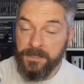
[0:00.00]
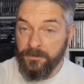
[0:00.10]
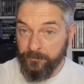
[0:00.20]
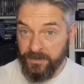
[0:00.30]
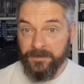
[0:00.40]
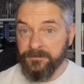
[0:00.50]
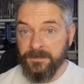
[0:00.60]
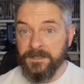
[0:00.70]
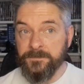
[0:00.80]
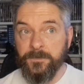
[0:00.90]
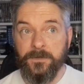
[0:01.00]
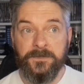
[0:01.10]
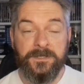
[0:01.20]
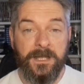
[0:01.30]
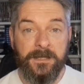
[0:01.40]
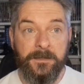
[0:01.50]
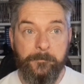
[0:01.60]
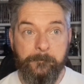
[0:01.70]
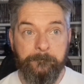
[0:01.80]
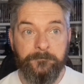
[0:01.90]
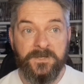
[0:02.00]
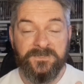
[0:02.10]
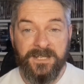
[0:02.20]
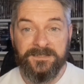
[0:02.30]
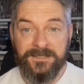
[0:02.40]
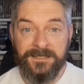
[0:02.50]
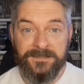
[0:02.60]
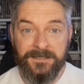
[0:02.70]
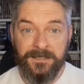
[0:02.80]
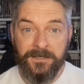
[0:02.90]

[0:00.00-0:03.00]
Now I've been after this because SNEStastic,